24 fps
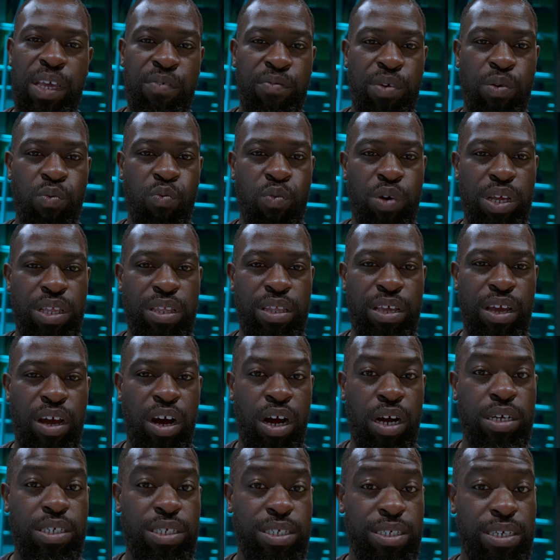even with the
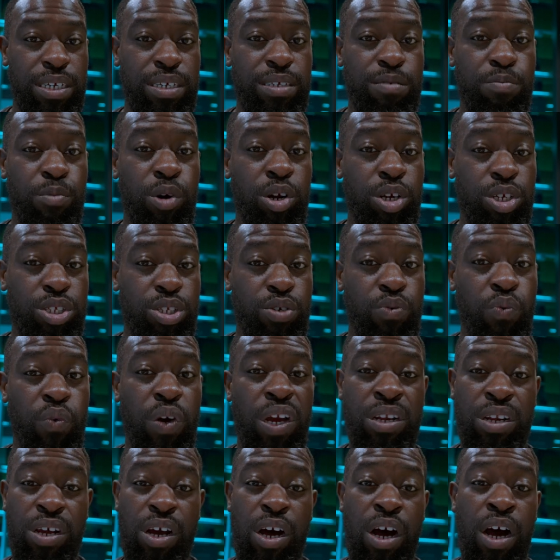R6 Mark II
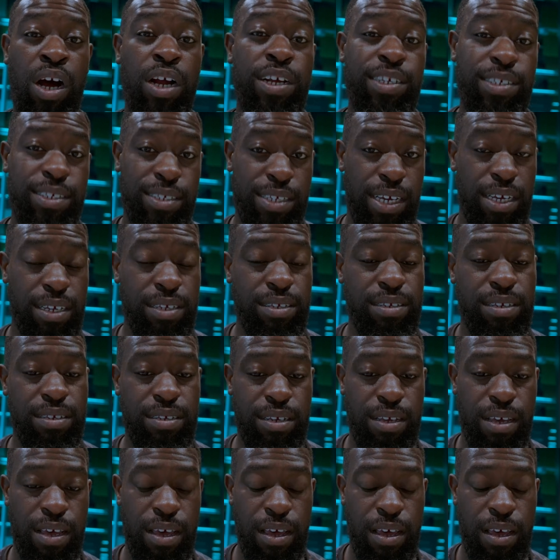and the R6.